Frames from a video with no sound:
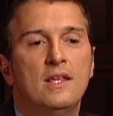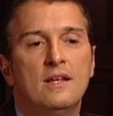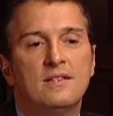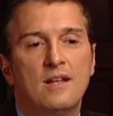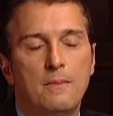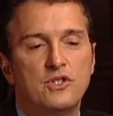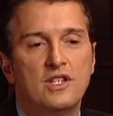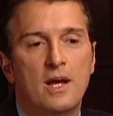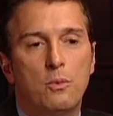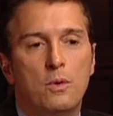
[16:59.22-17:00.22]
the
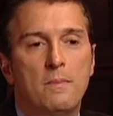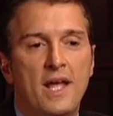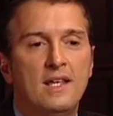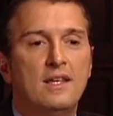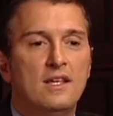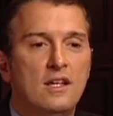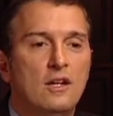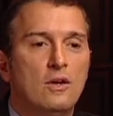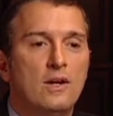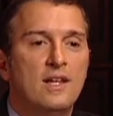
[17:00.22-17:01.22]
assumption that we're making
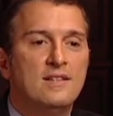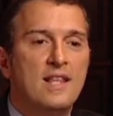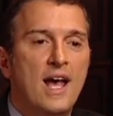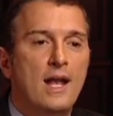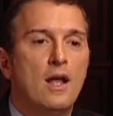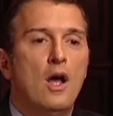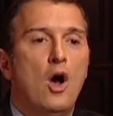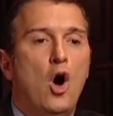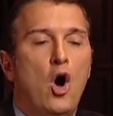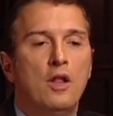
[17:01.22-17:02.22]
here is that
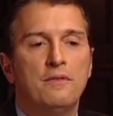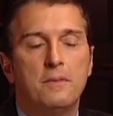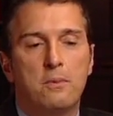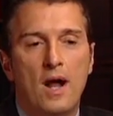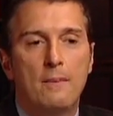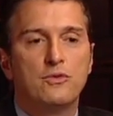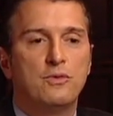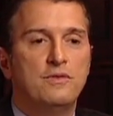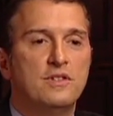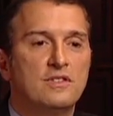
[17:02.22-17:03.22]
all of the problems
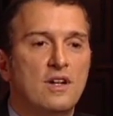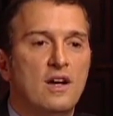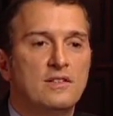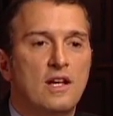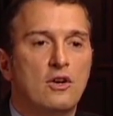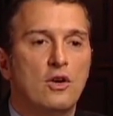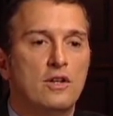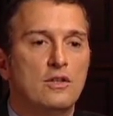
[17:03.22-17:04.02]
we've discussed are going